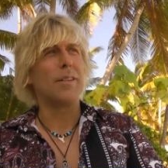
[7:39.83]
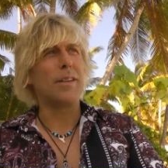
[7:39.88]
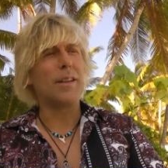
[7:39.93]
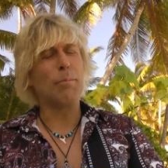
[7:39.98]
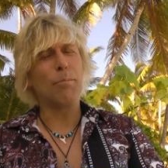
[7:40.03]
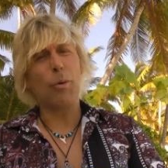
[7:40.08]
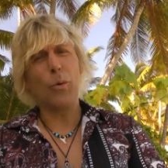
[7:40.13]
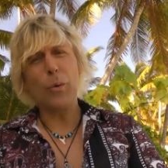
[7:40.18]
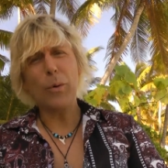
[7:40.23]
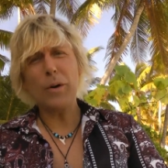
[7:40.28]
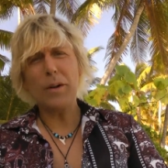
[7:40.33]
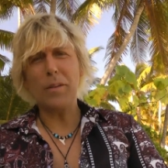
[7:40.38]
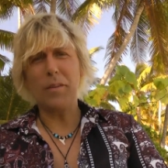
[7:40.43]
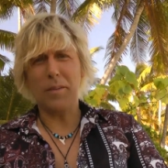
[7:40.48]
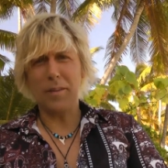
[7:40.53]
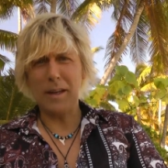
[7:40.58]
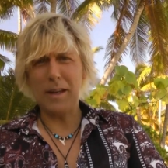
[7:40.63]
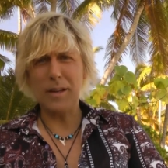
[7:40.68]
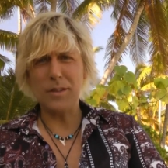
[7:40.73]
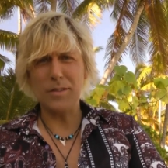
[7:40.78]
The important
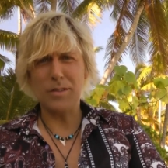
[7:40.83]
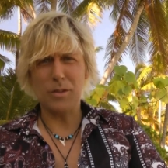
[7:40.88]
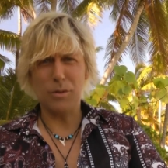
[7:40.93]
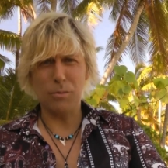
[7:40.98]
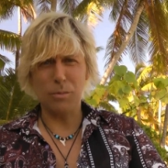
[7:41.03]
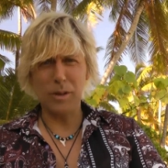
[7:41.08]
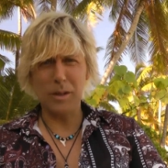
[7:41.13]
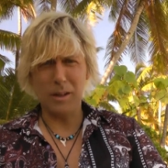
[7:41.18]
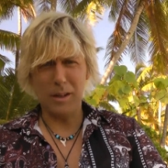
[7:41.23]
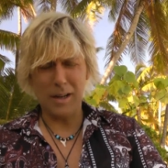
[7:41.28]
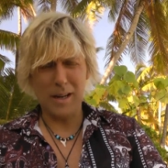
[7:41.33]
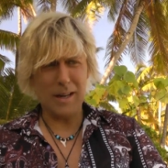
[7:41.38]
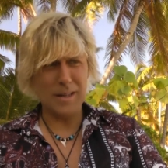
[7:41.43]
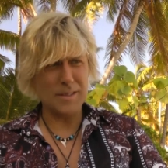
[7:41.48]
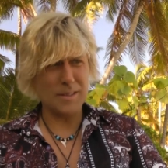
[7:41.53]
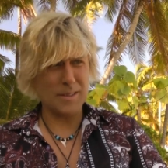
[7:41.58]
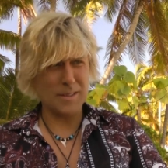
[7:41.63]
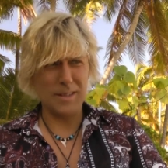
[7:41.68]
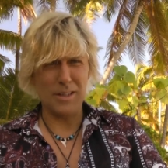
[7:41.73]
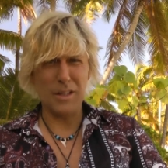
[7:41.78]
thing is to
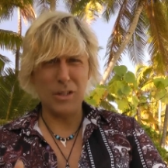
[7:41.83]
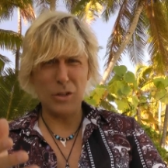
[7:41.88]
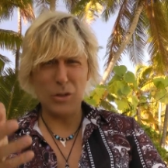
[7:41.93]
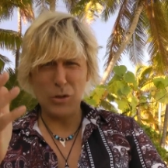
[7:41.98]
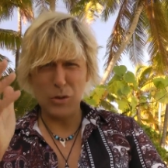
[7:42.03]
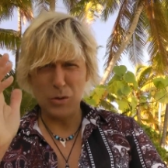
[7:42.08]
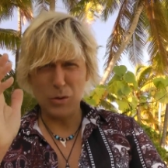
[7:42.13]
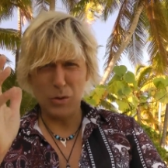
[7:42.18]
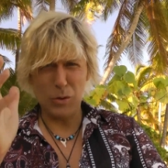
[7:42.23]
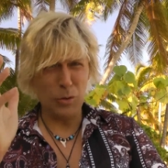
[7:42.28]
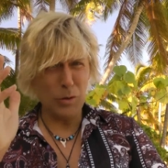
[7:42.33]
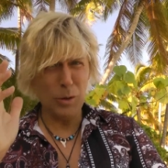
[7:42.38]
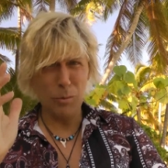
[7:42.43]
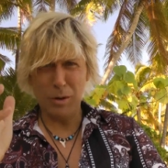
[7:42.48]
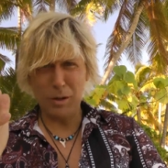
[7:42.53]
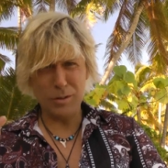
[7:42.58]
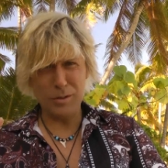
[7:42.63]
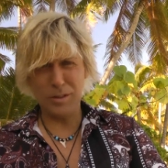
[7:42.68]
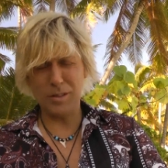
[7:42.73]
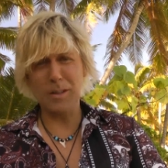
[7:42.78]
realize the only
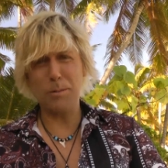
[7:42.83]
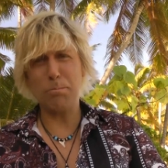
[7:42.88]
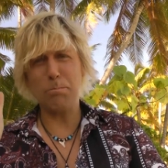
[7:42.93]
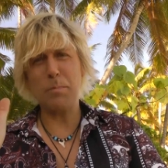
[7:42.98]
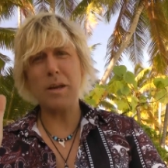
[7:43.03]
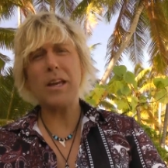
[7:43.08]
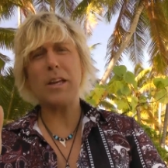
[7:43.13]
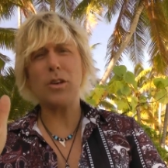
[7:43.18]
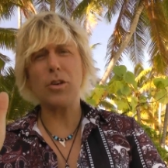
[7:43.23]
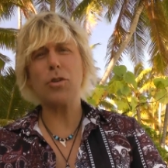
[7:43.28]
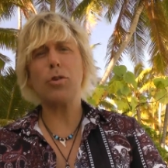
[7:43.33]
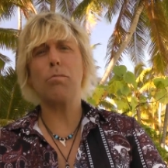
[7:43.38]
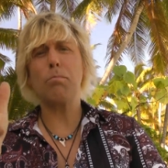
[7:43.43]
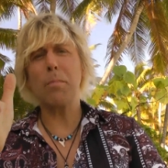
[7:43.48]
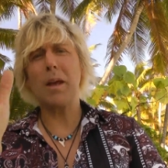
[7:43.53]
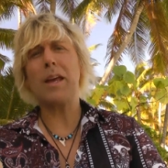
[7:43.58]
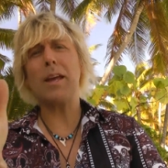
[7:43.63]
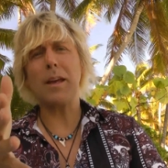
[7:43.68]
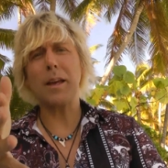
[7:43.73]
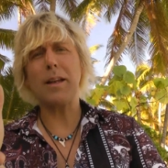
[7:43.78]
one who's going to make you
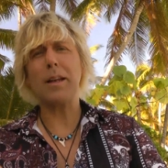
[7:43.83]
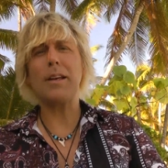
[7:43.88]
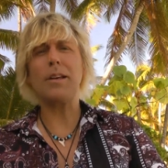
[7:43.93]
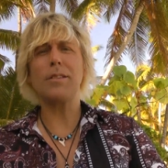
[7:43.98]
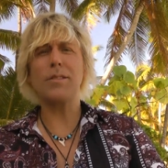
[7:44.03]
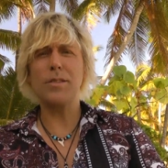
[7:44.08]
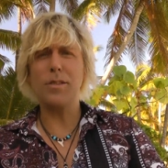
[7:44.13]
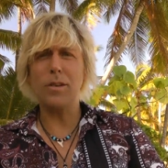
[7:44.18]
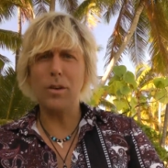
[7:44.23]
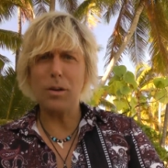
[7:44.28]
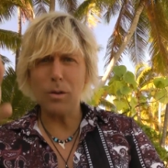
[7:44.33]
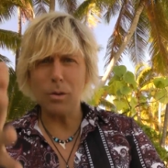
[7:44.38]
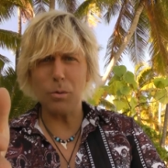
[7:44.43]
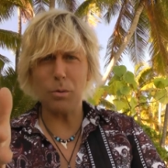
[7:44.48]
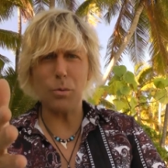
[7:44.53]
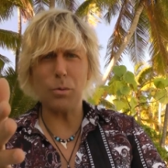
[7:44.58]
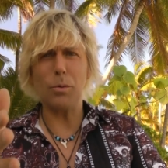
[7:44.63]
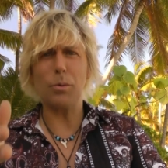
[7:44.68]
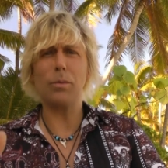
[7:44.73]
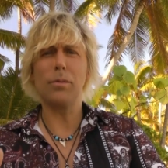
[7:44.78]
make it is
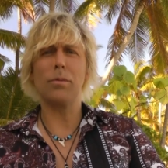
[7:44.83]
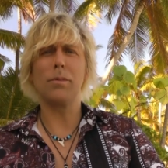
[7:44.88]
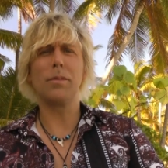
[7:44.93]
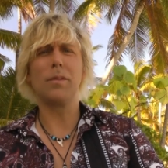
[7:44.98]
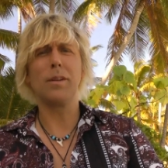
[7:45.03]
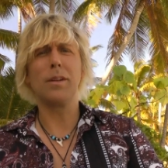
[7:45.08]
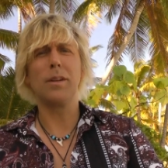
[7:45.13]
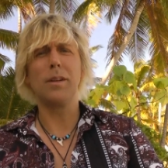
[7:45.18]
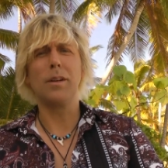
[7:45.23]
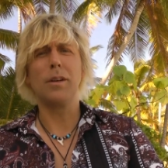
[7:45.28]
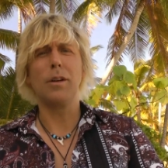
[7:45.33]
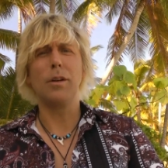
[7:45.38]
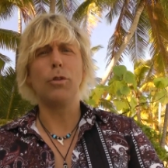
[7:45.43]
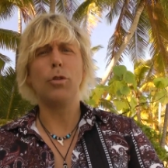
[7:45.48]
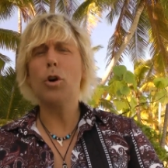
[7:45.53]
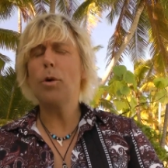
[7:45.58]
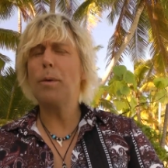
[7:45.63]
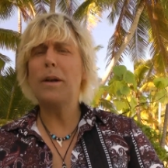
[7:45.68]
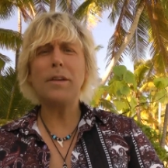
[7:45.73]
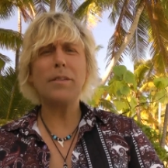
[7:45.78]
you.
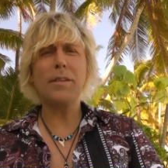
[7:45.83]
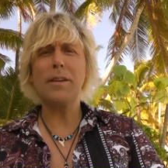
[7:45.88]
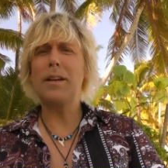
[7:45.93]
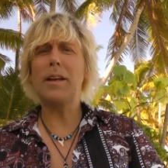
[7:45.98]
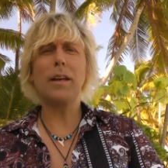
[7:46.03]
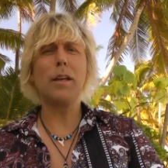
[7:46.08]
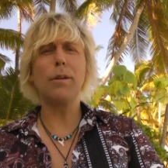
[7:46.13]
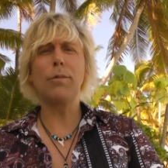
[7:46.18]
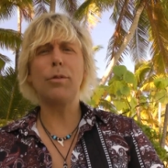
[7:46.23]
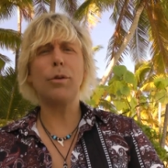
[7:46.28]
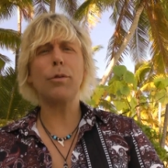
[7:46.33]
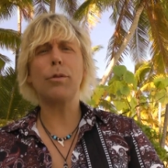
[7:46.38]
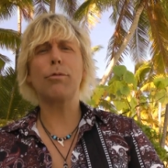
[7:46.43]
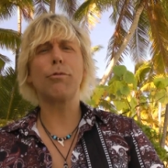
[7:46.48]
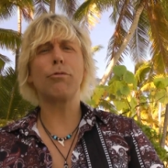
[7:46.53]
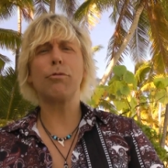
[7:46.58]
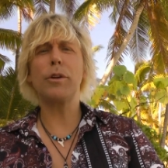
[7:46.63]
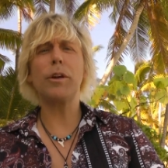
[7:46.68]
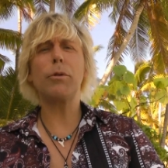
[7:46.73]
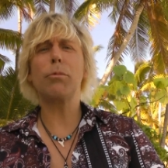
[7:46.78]
Nobody's going to give you a
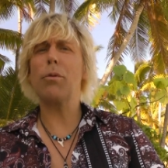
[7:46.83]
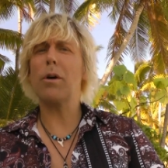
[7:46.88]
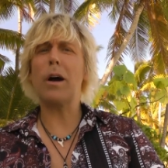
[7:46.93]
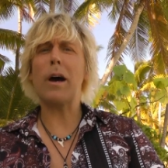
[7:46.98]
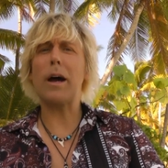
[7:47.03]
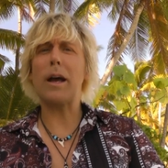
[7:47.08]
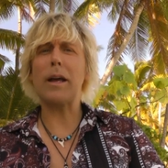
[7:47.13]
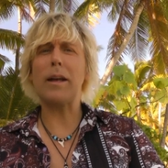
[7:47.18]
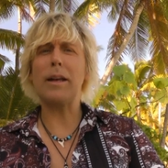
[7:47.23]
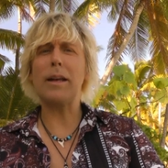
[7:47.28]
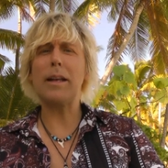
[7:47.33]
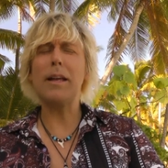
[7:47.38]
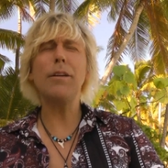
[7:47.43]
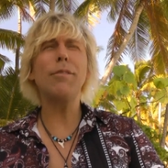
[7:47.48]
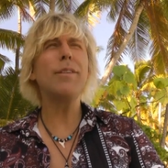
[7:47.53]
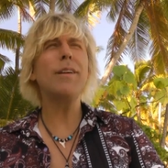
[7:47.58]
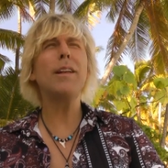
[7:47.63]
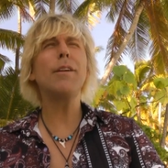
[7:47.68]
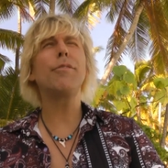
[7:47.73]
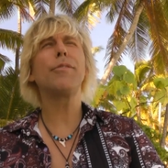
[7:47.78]
free ride. And
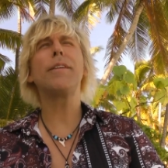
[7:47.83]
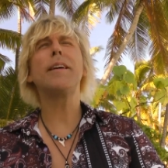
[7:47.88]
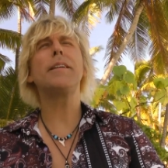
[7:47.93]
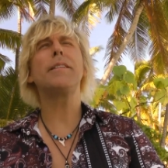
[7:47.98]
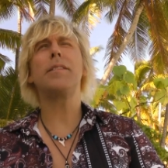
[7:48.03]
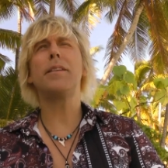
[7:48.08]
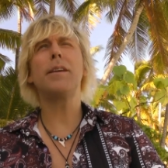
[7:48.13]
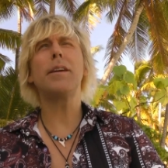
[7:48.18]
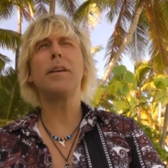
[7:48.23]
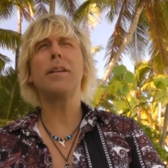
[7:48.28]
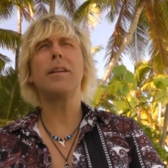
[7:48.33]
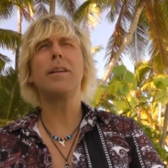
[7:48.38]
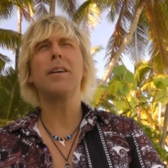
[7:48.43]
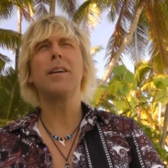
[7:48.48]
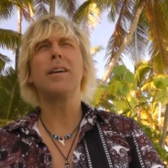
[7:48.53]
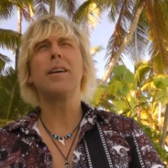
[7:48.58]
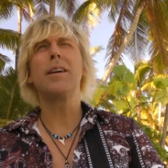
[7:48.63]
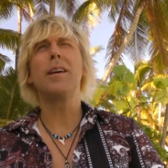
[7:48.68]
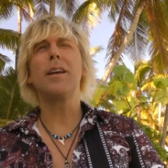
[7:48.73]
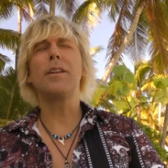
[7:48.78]
even if they did,
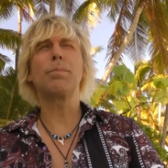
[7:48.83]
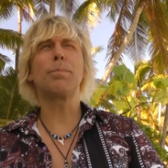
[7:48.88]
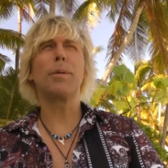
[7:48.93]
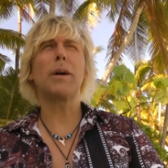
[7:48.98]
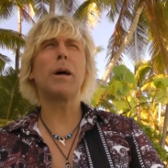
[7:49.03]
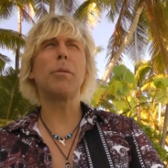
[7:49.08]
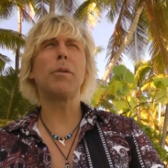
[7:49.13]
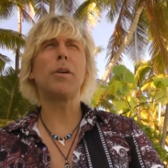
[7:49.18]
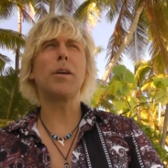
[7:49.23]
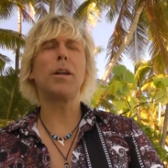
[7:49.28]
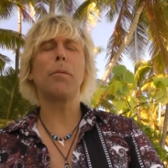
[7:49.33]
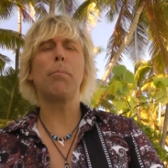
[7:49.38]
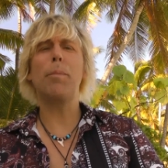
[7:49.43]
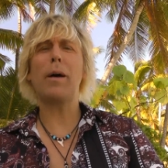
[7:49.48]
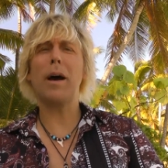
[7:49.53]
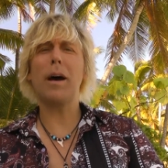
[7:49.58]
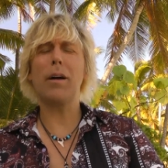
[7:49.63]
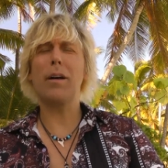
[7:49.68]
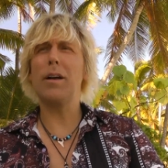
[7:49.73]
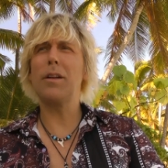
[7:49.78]
it's probably going to
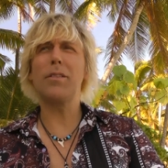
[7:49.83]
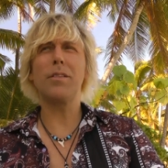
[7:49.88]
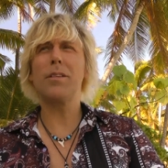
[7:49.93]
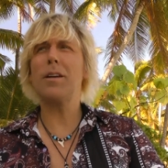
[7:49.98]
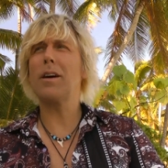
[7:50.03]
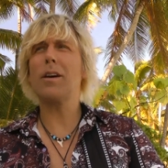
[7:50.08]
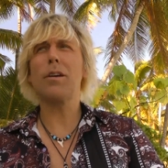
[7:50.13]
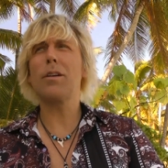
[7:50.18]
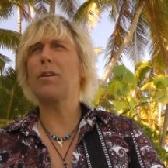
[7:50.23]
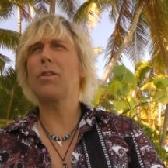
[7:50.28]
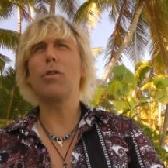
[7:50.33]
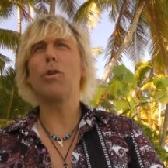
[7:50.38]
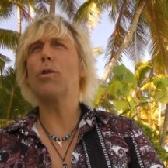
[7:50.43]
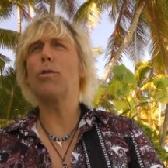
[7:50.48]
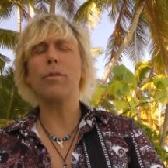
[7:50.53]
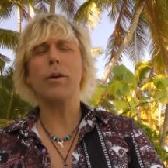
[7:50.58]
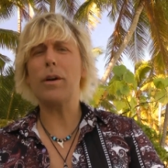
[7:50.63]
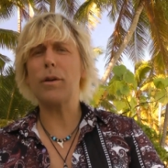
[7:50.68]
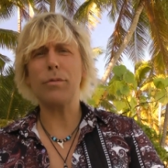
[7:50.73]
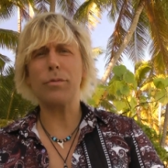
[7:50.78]
back, it's not going to go
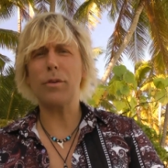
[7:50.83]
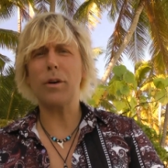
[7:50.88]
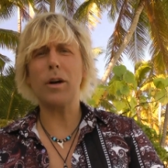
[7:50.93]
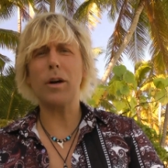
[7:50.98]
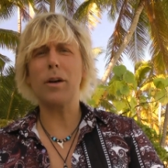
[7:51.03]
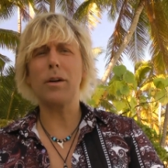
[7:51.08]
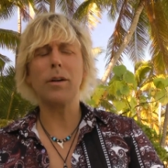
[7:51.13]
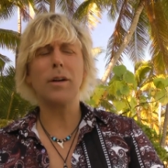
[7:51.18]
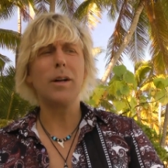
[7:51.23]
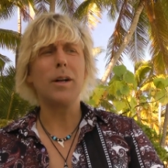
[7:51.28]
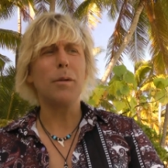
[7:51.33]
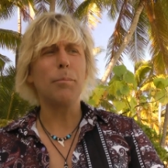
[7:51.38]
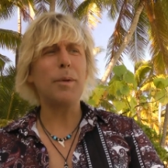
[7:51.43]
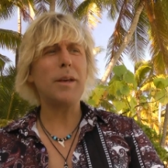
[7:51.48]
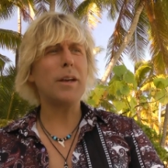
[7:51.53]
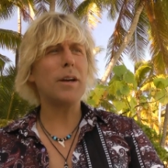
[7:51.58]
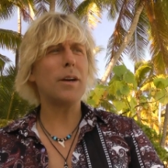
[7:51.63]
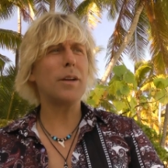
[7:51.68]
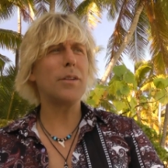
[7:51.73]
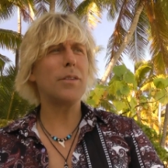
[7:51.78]
very far
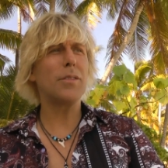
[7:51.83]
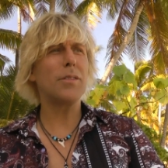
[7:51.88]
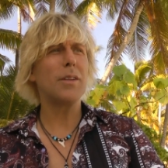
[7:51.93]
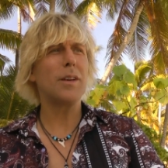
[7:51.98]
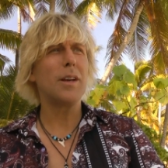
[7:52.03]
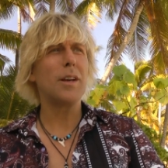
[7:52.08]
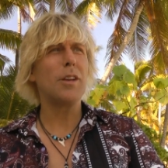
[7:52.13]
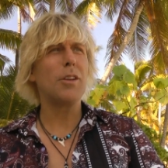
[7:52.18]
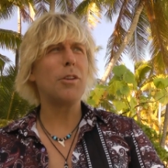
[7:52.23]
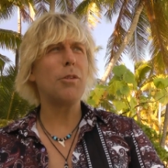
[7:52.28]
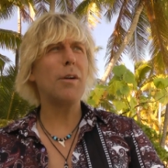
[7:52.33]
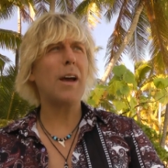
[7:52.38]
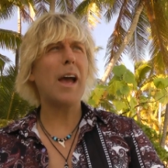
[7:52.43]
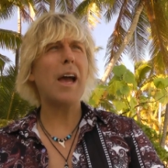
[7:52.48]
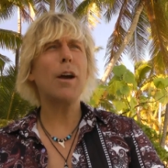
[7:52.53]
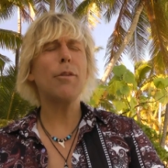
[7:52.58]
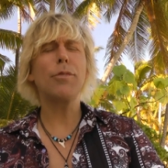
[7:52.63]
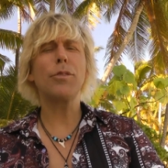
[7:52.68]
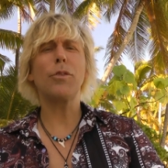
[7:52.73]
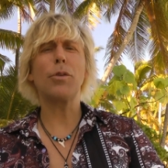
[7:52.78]
because you
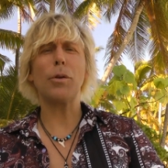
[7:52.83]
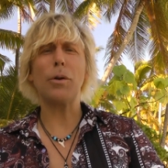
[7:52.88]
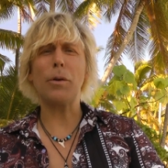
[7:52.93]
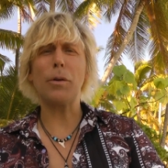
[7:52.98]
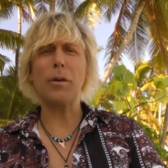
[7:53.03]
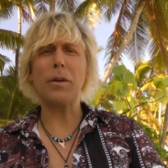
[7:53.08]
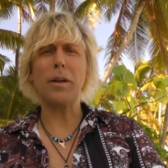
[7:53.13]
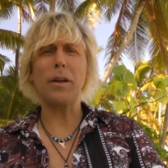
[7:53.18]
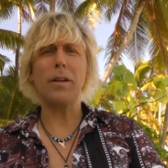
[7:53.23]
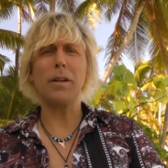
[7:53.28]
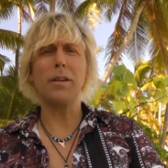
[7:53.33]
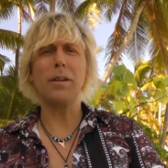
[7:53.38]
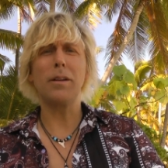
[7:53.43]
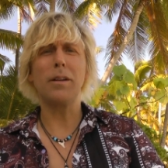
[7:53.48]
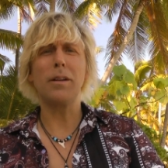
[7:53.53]
have to earn it.